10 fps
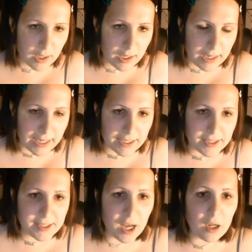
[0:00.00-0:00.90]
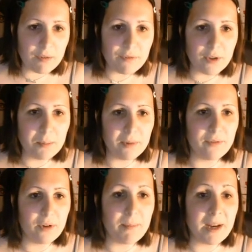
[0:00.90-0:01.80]
like a duck foot
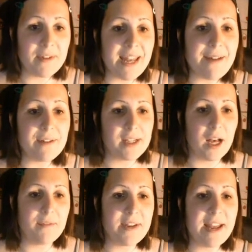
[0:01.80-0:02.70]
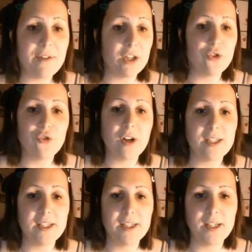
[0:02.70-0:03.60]
before. I mean, I've never du- I've never
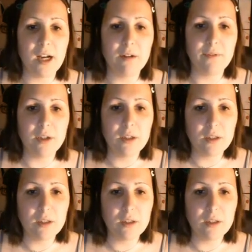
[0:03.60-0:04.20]
constructed a duck foot,